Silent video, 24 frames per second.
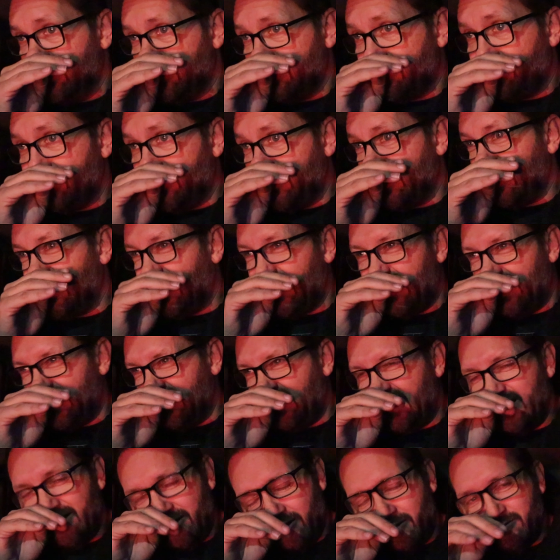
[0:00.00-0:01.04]
But uh,
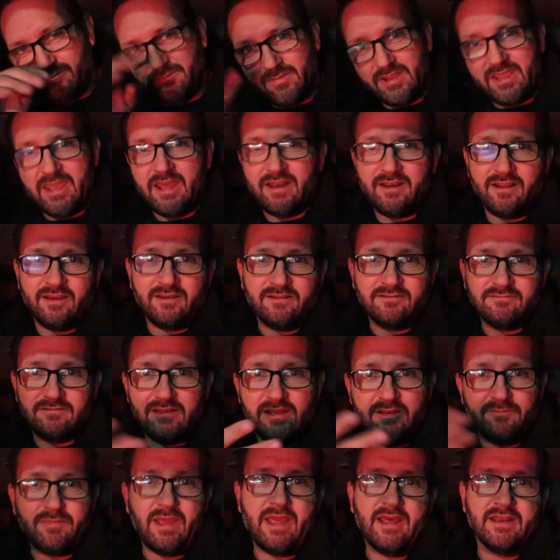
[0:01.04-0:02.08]
you know, McKenna
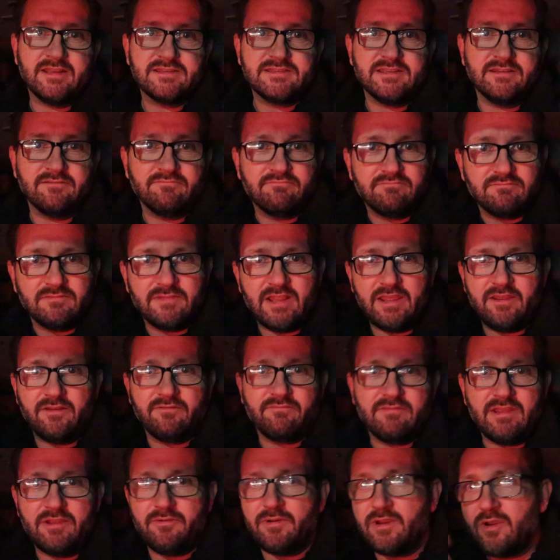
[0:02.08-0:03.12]
and Madison, they
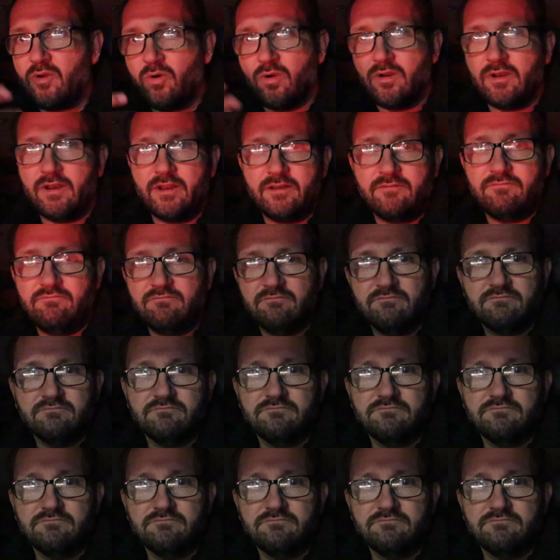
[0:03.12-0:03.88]
they recorded